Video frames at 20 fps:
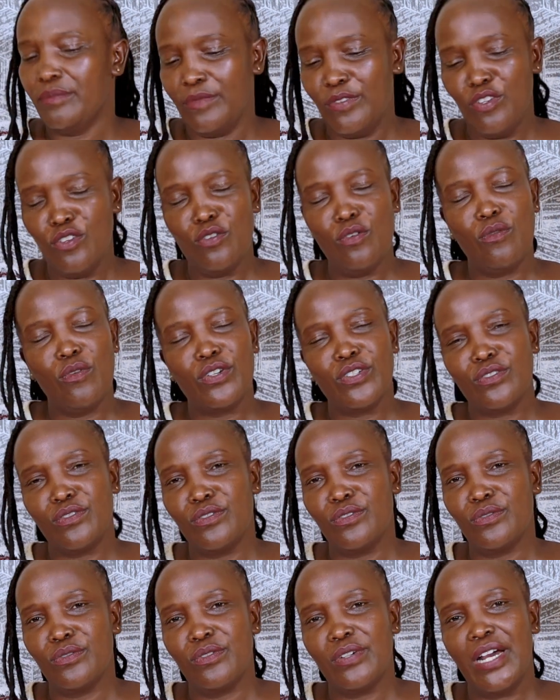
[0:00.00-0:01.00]
you know what to
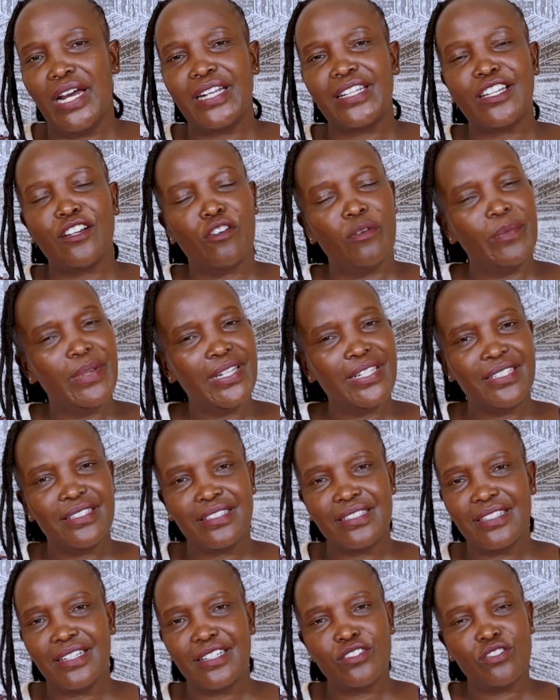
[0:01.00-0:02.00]
do. At the
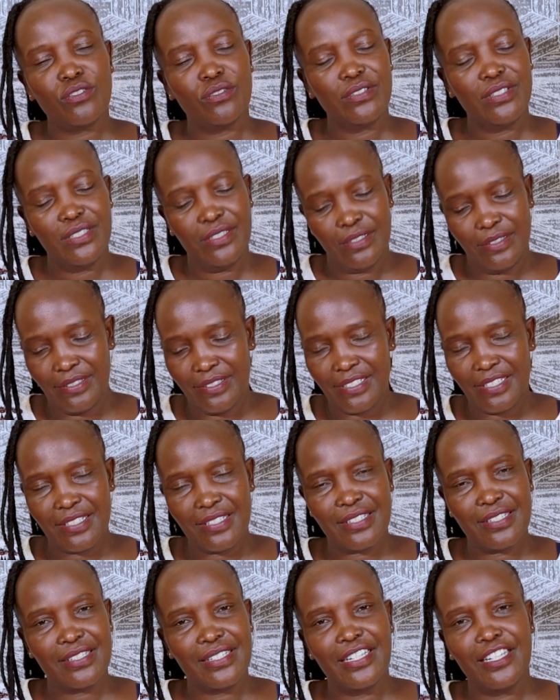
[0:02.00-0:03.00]
comment section,
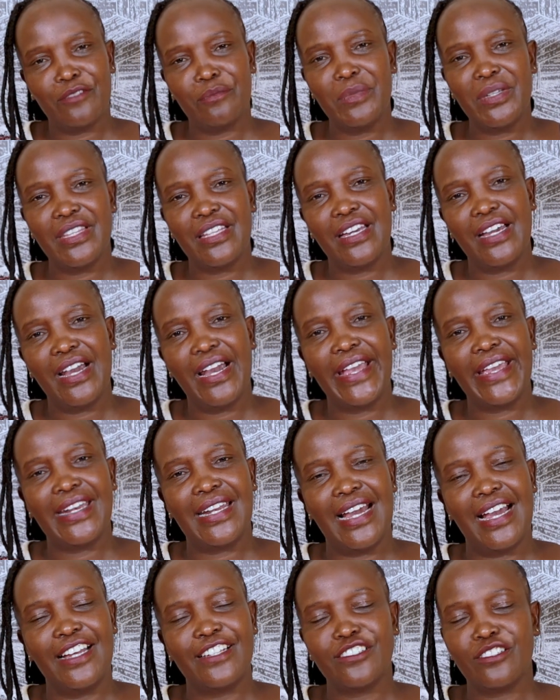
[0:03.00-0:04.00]
just get me there
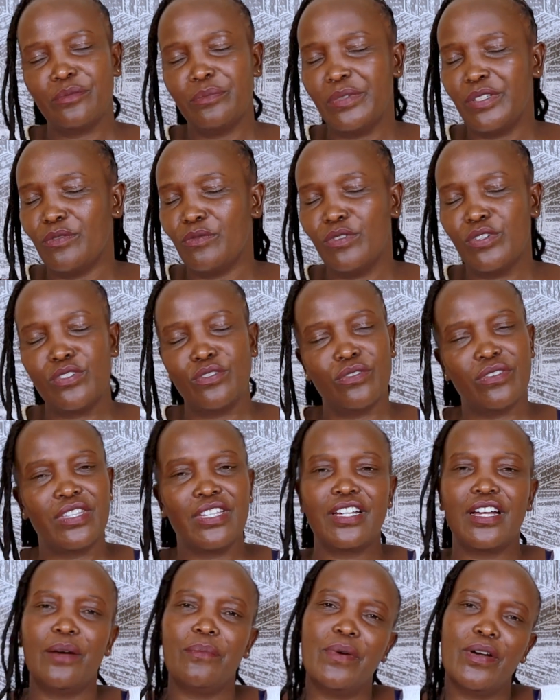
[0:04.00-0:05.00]
and ask me, what do you
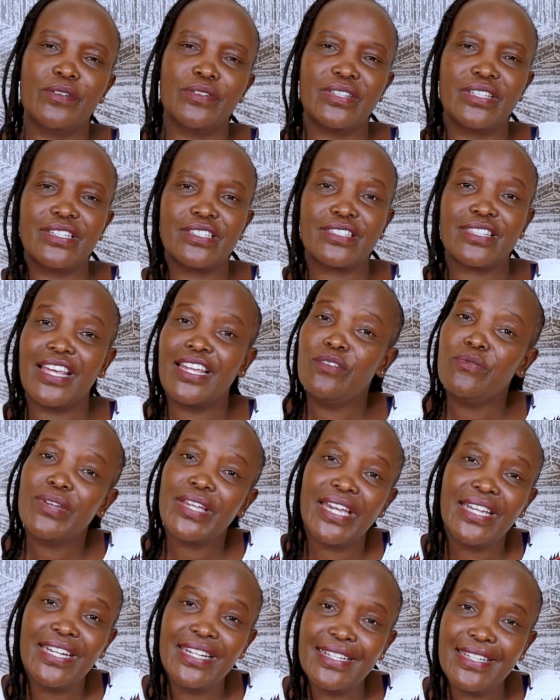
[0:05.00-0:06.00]
think about this? Then we
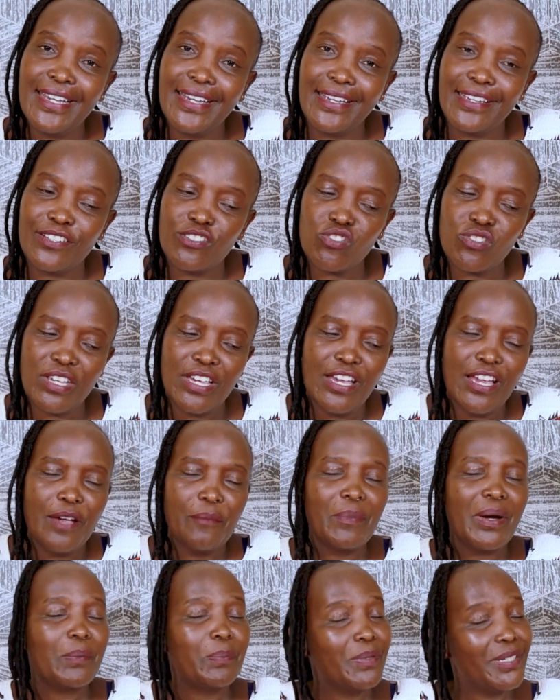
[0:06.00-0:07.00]
can engage.
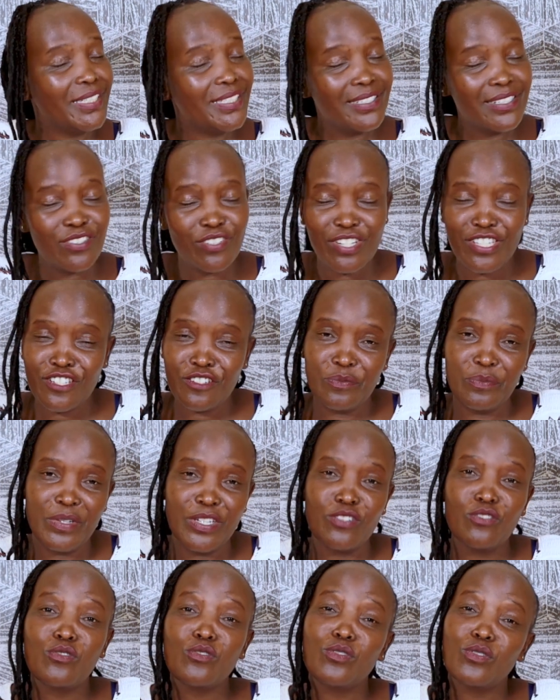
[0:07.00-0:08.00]
But please trust me,
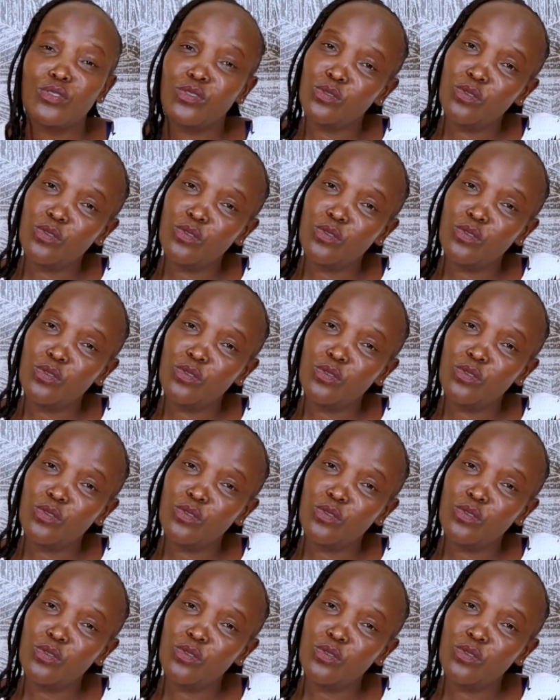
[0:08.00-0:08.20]
you know